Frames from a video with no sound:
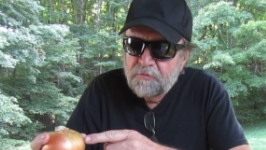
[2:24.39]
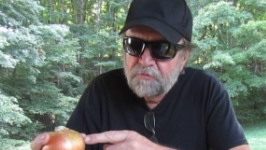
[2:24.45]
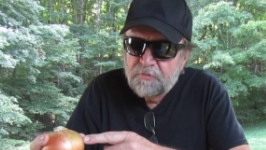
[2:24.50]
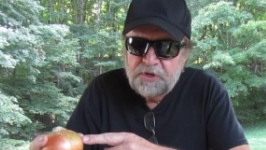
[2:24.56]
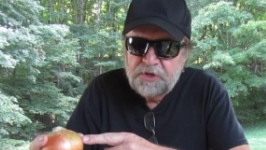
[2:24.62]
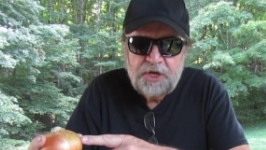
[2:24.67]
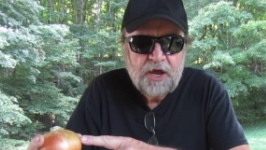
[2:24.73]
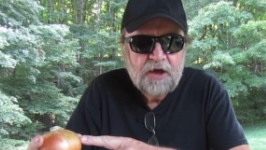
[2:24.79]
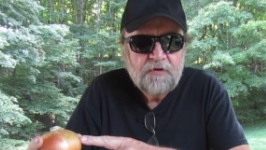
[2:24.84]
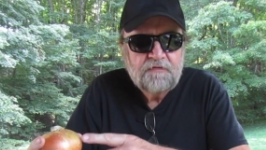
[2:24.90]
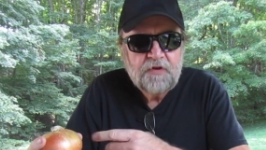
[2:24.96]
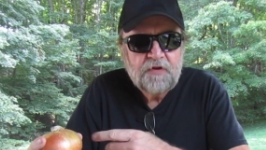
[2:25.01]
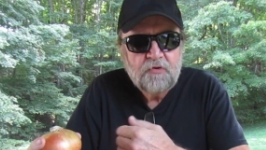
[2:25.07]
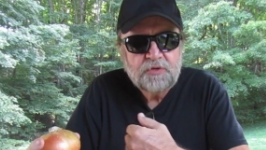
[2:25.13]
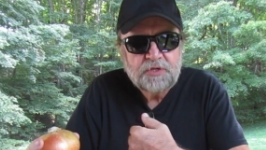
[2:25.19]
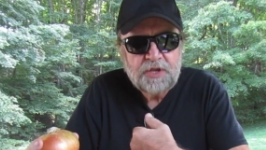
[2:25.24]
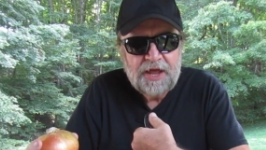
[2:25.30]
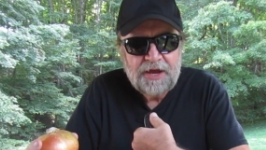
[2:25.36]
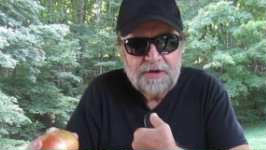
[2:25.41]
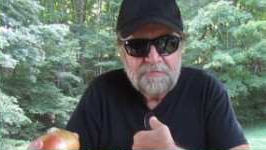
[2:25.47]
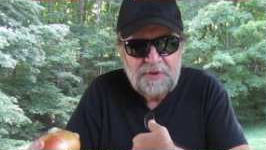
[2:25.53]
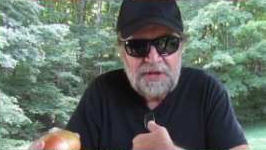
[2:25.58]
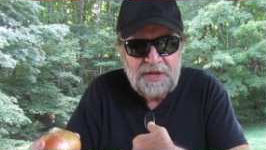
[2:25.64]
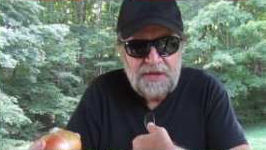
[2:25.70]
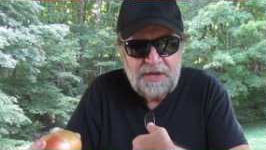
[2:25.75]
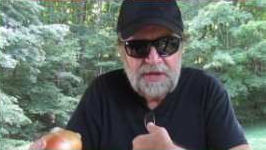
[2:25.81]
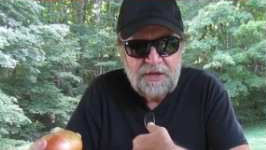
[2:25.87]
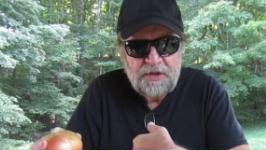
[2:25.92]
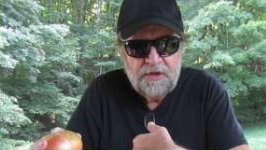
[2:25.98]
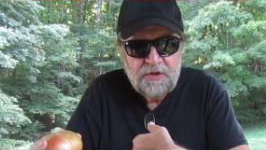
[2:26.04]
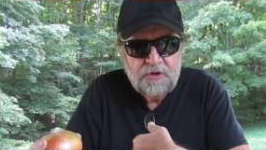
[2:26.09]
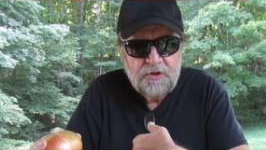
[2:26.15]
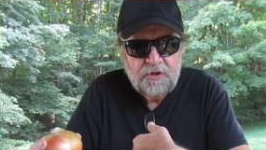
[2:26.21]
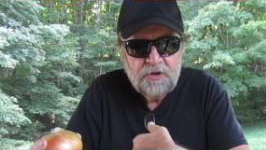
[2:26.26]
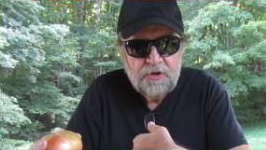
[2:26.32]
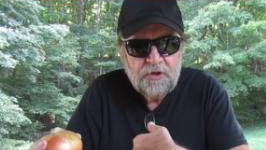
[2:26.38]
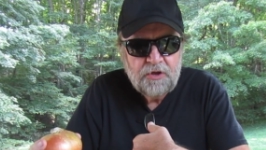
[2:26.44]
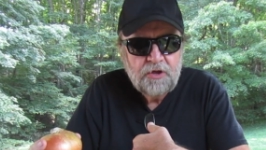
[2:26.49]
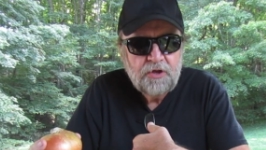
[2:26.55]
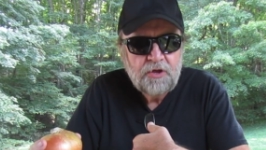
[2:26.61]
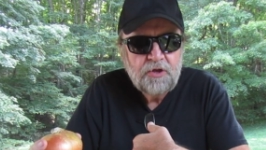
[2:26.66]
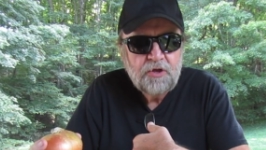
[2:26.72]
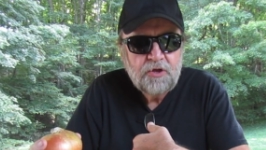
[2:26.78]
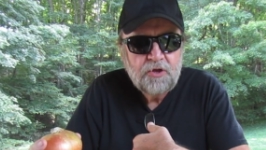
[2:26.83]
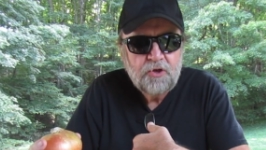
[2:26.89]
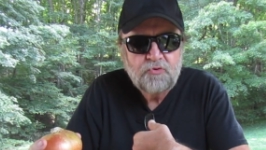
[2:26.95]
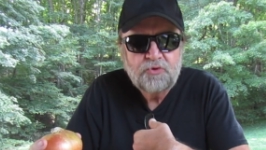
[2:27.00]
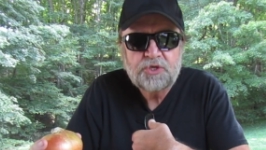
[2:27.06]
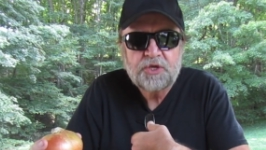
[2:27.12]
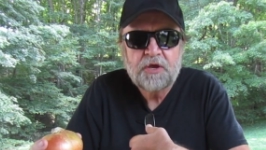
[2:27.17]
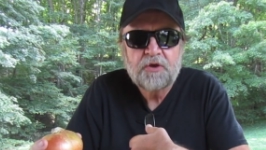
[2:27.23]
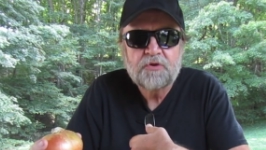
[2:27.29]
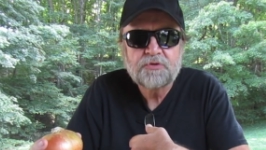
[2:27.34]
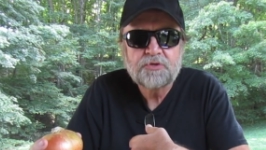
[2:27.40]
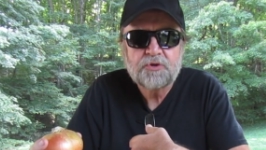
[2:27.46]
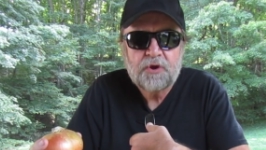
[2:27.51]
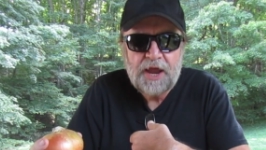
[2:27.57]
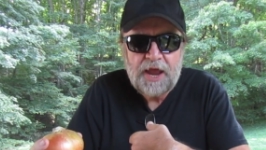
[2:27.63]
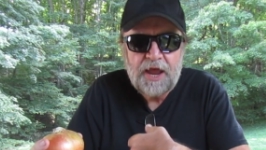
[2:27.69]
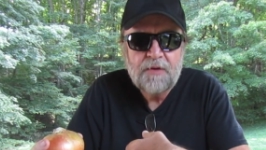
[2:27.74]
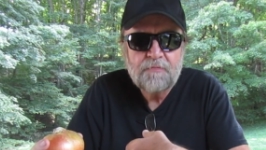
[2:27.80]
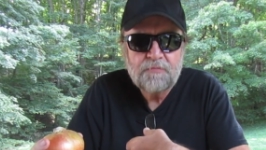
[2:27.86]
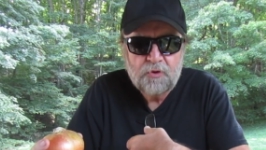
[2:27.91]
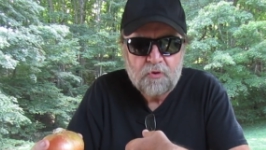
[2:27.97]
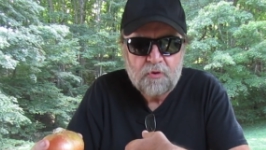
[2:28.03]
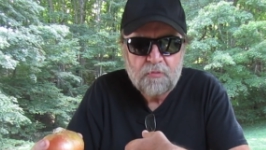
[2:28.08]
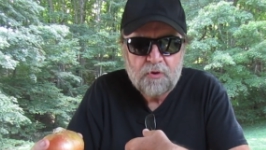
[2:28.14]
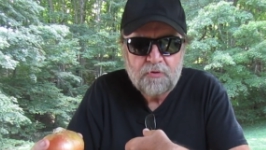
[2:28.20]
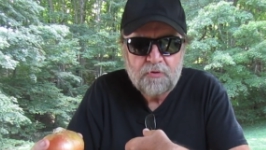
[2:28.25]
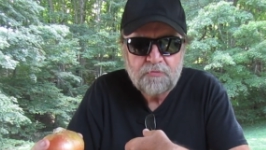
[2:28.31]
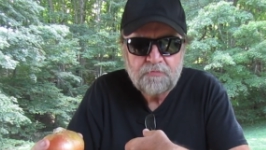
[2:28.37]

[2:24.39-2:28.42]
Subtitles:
But you got folks like me whose cells are abnormal.